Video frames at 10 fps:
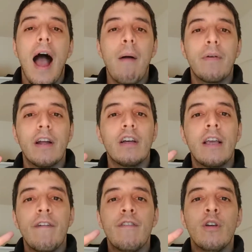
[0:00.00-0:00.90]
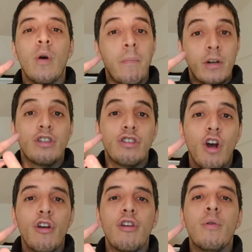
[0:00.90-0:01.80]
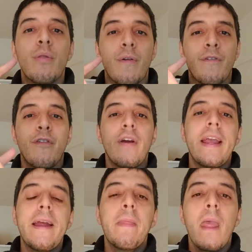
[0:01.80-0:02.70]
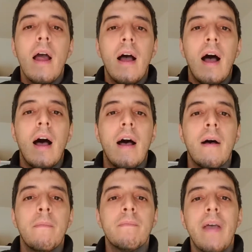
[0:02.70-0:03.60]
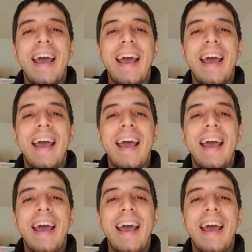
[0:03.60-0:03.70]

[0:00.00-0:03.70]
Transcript: I'm going to give you, I'm going to show you the free um,